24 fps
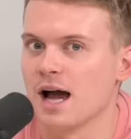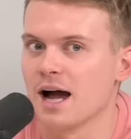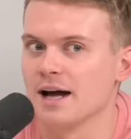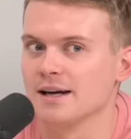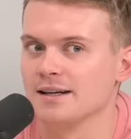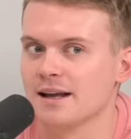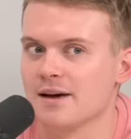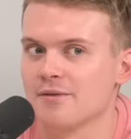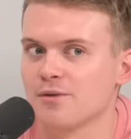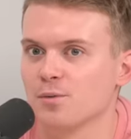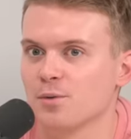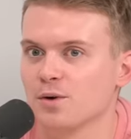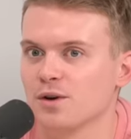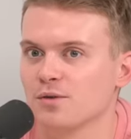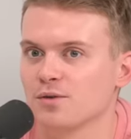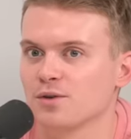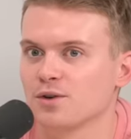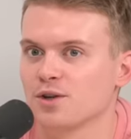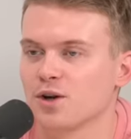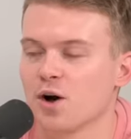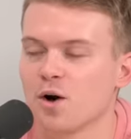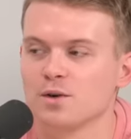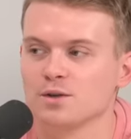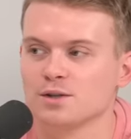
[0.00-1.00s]
I never would have
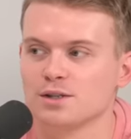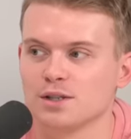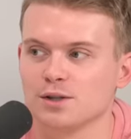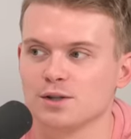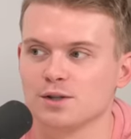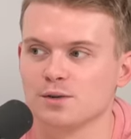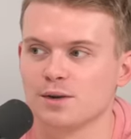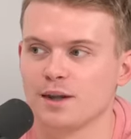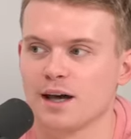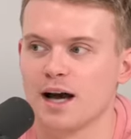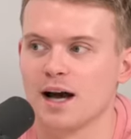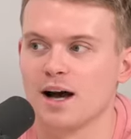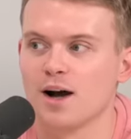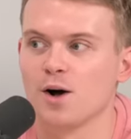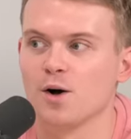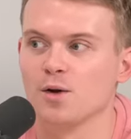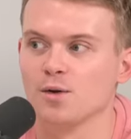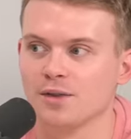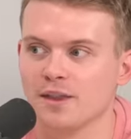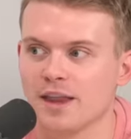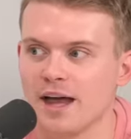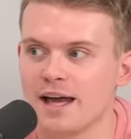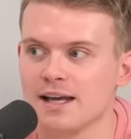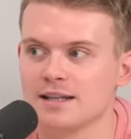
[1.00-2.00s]
got to do that
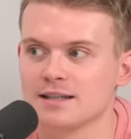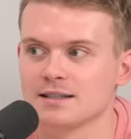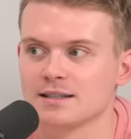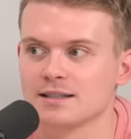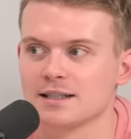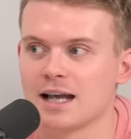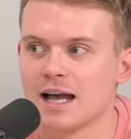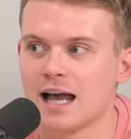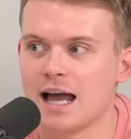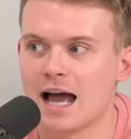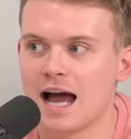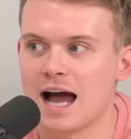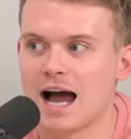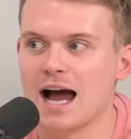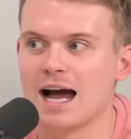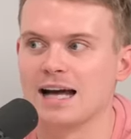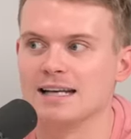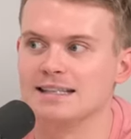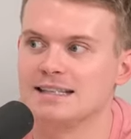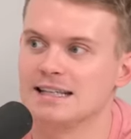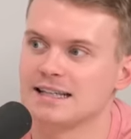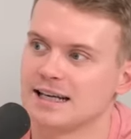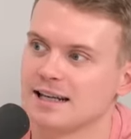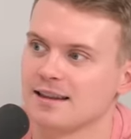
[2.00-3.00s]
unless I
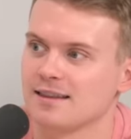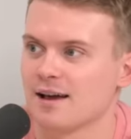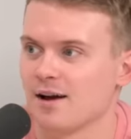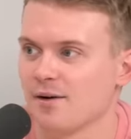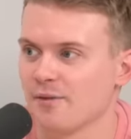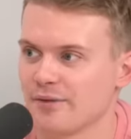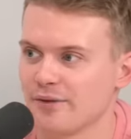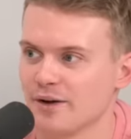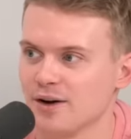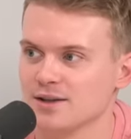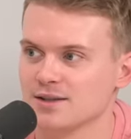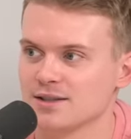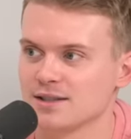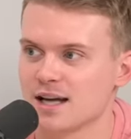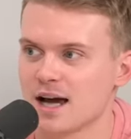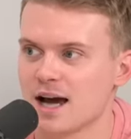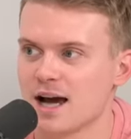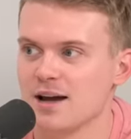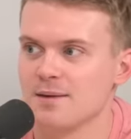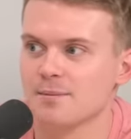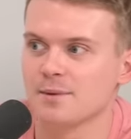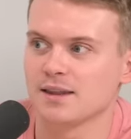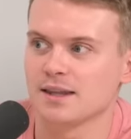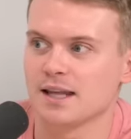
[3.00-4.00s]
did it that first
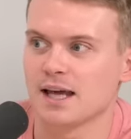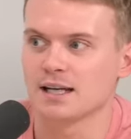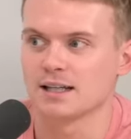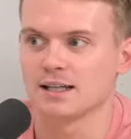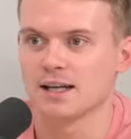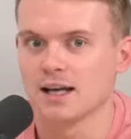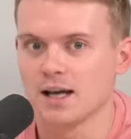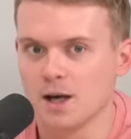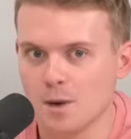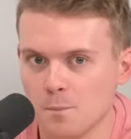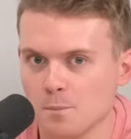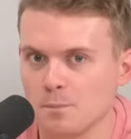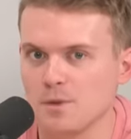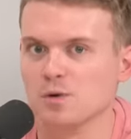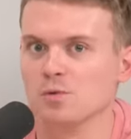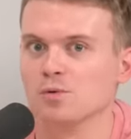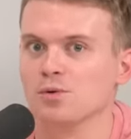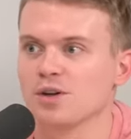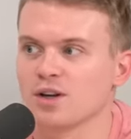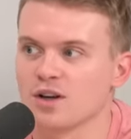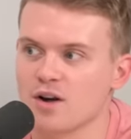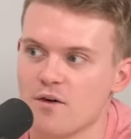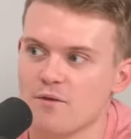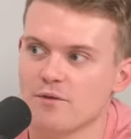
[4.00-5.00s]
time and then built
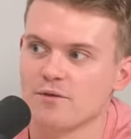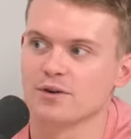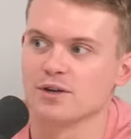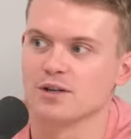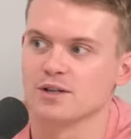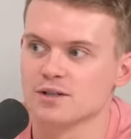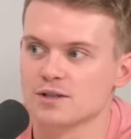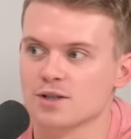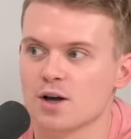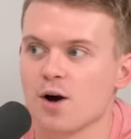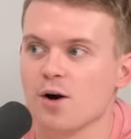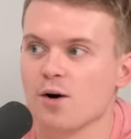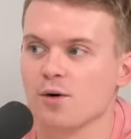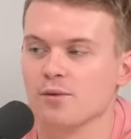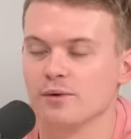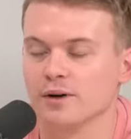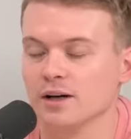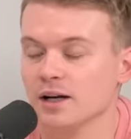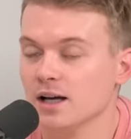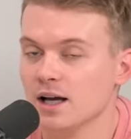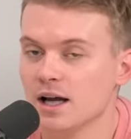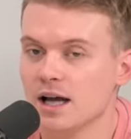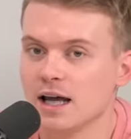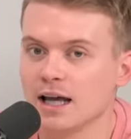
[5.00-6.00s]
the confidence over.
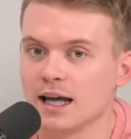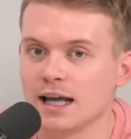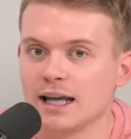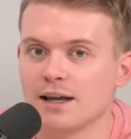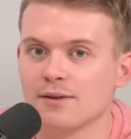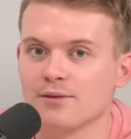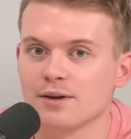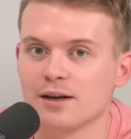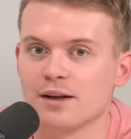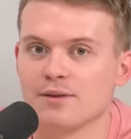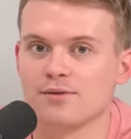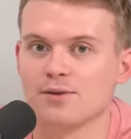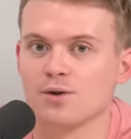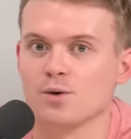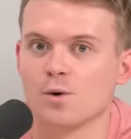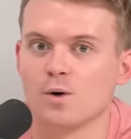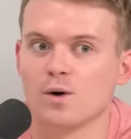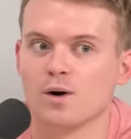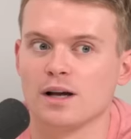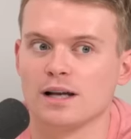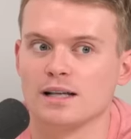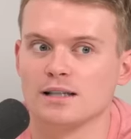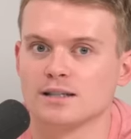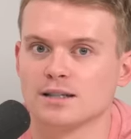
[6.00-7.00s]
Even if
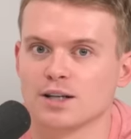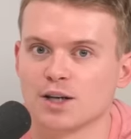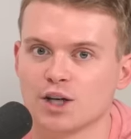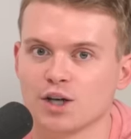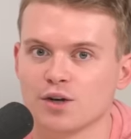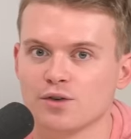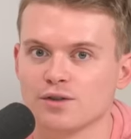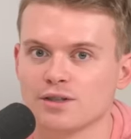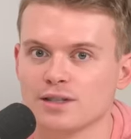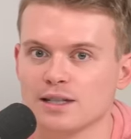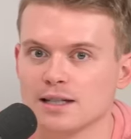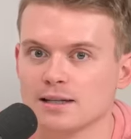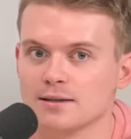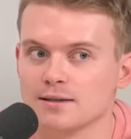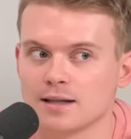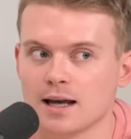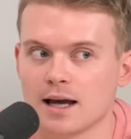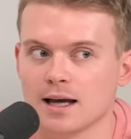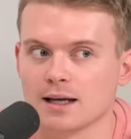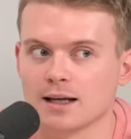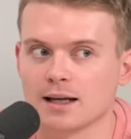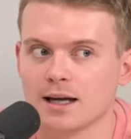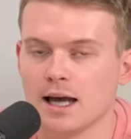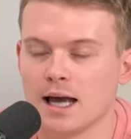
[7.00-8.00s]
your insecurity is
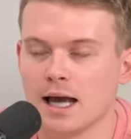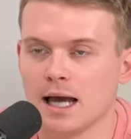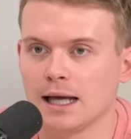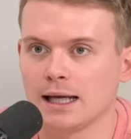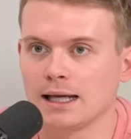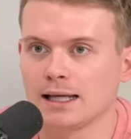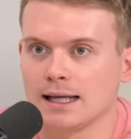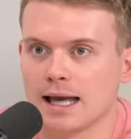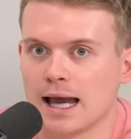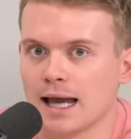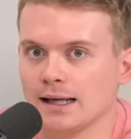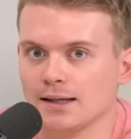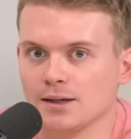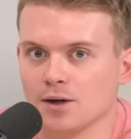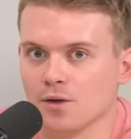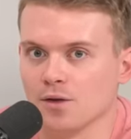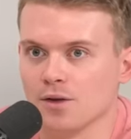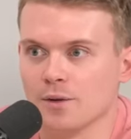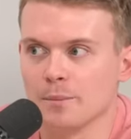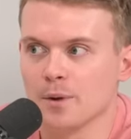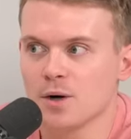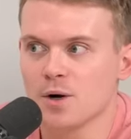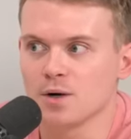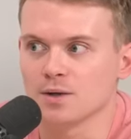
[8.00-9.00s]
like getting on
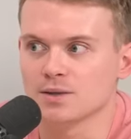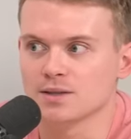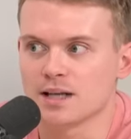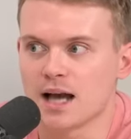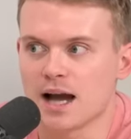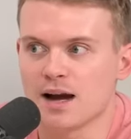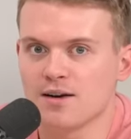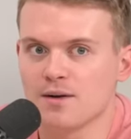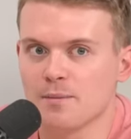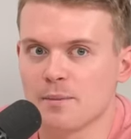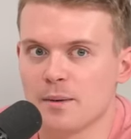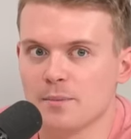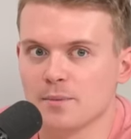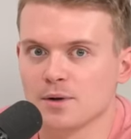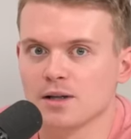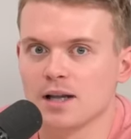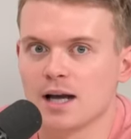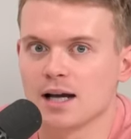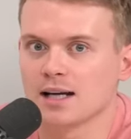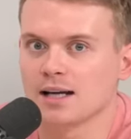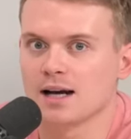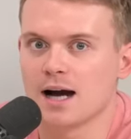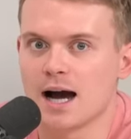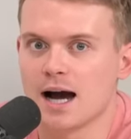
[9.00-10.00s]
the bus. I remember
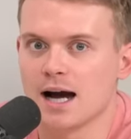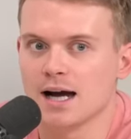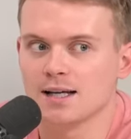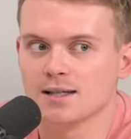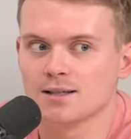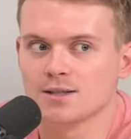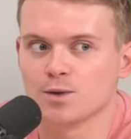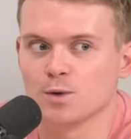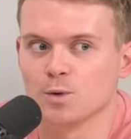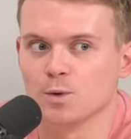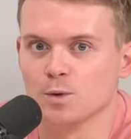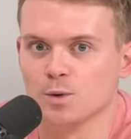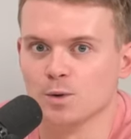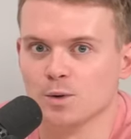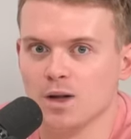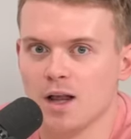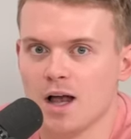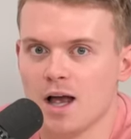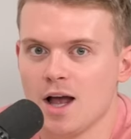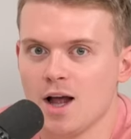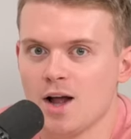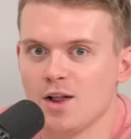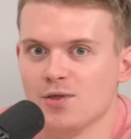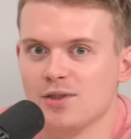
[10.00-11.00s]
like at high school,
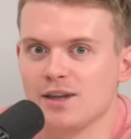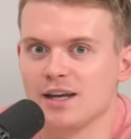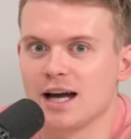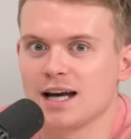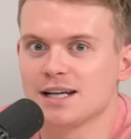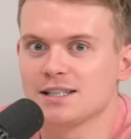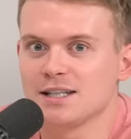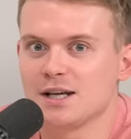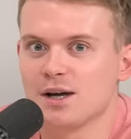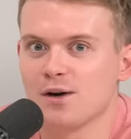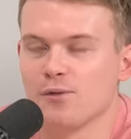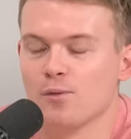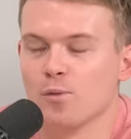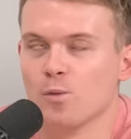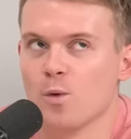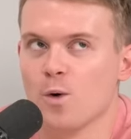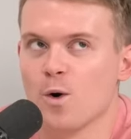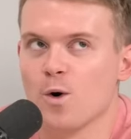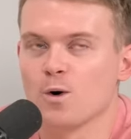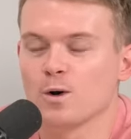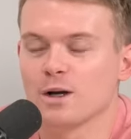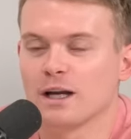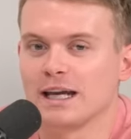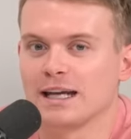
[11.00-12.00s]
the idea of
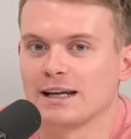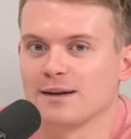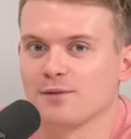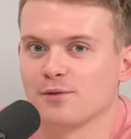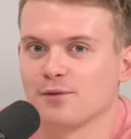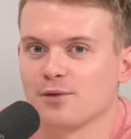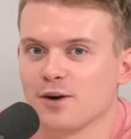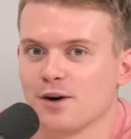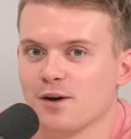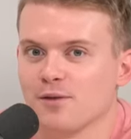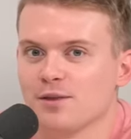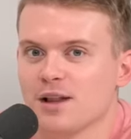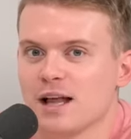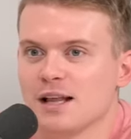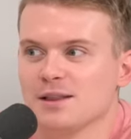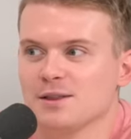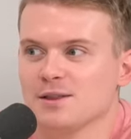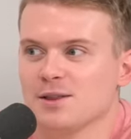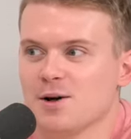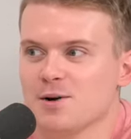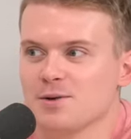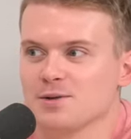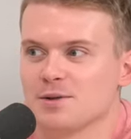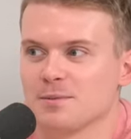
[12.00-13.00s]
walking in front of like
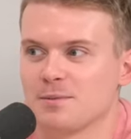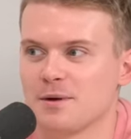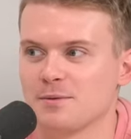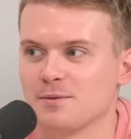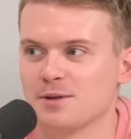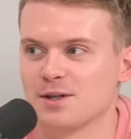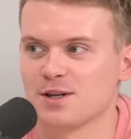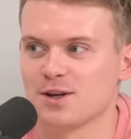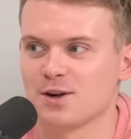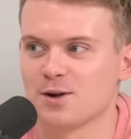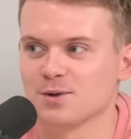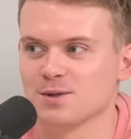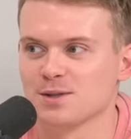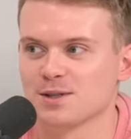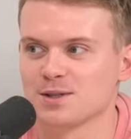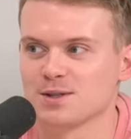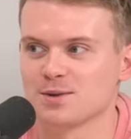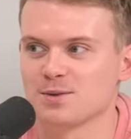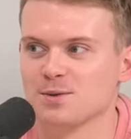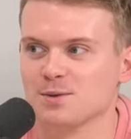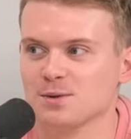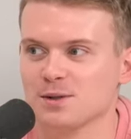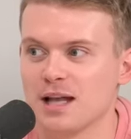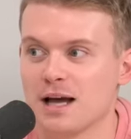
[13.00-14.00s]
loads of people that you go to
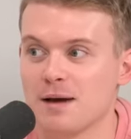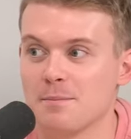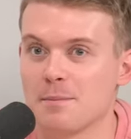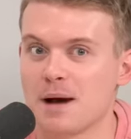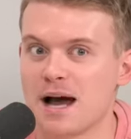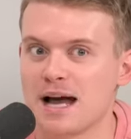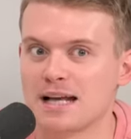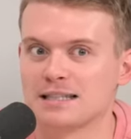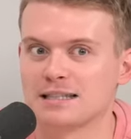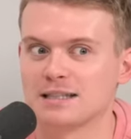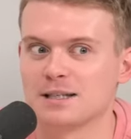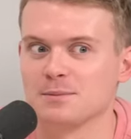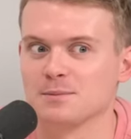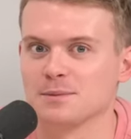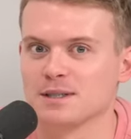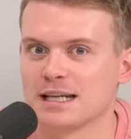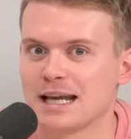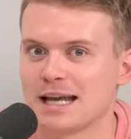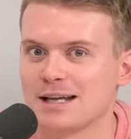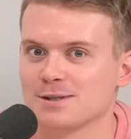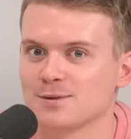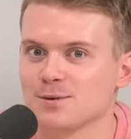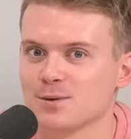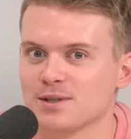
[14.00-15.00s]
school, like past them to
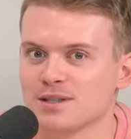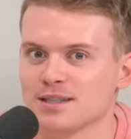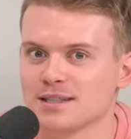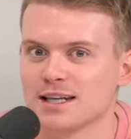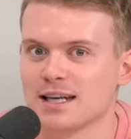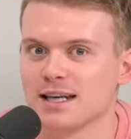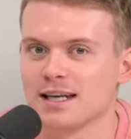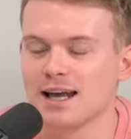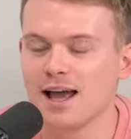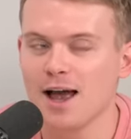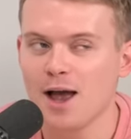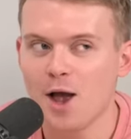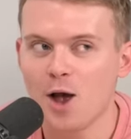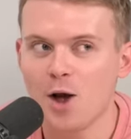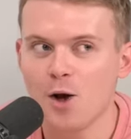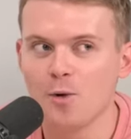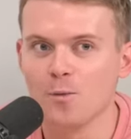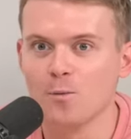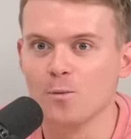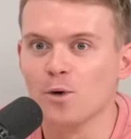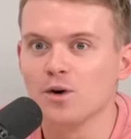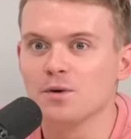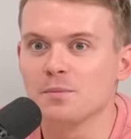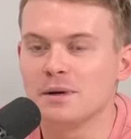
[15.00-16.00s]
get to a seat
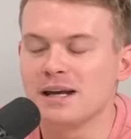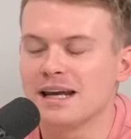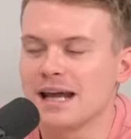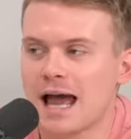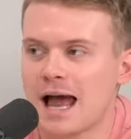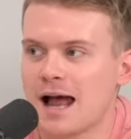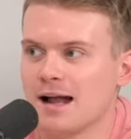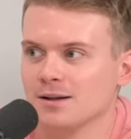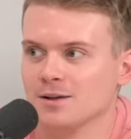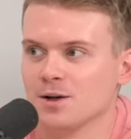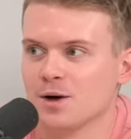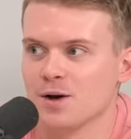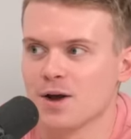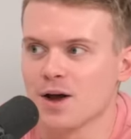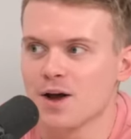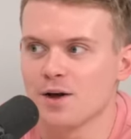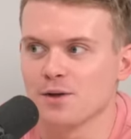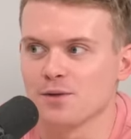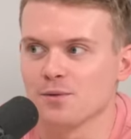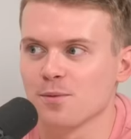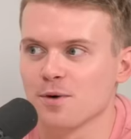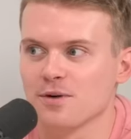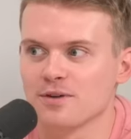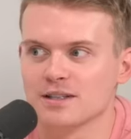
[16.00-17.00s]
would be hell on
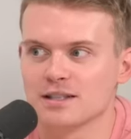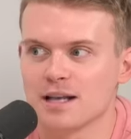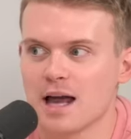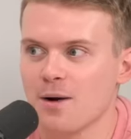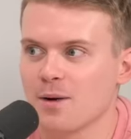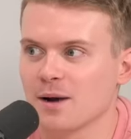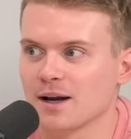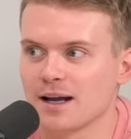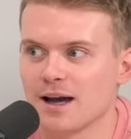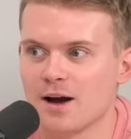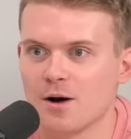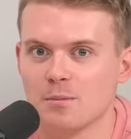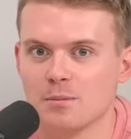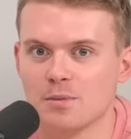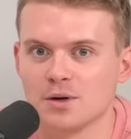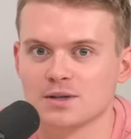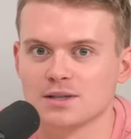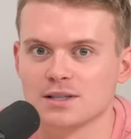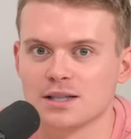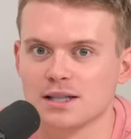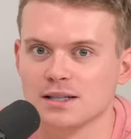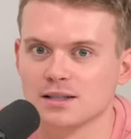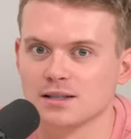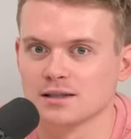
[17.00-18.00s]
earth. Whereas now I get on
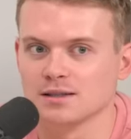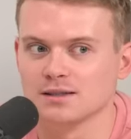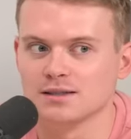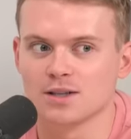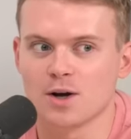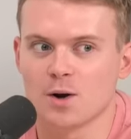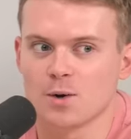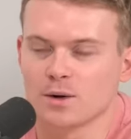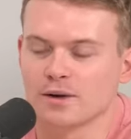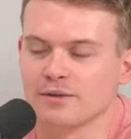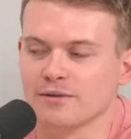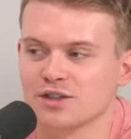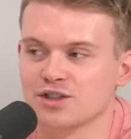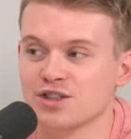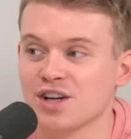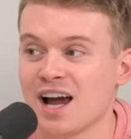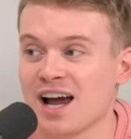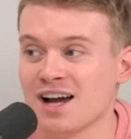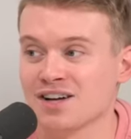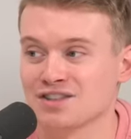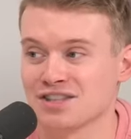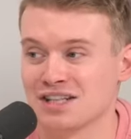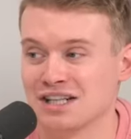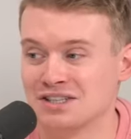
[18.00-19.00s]
buses and don't give a shit.
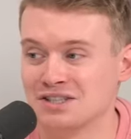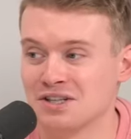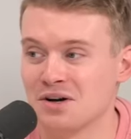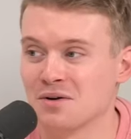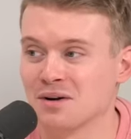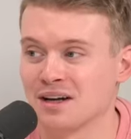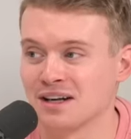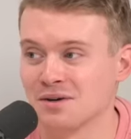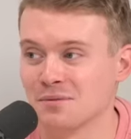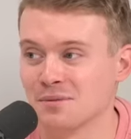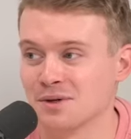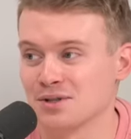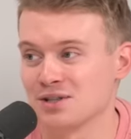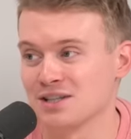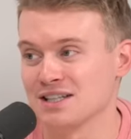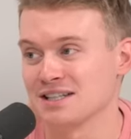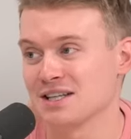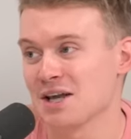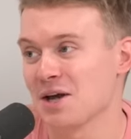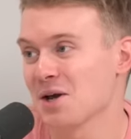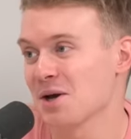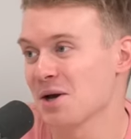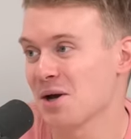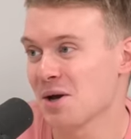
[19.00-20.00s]
Actually, I don't get on buses.
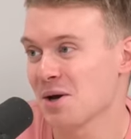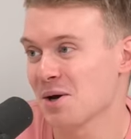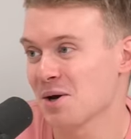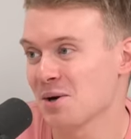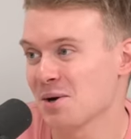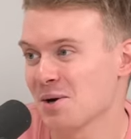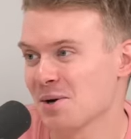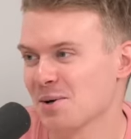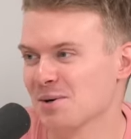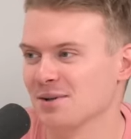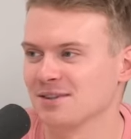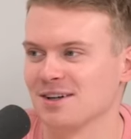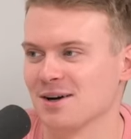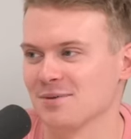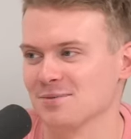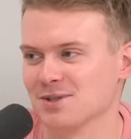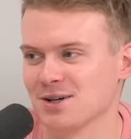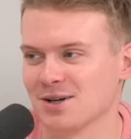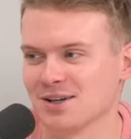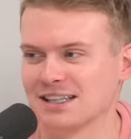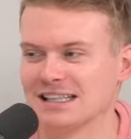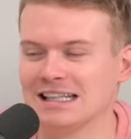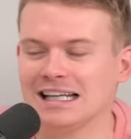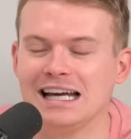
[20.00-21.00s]
Ew. No, I'm
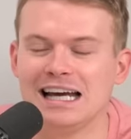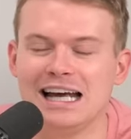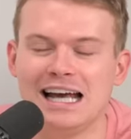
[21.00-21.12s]
joking.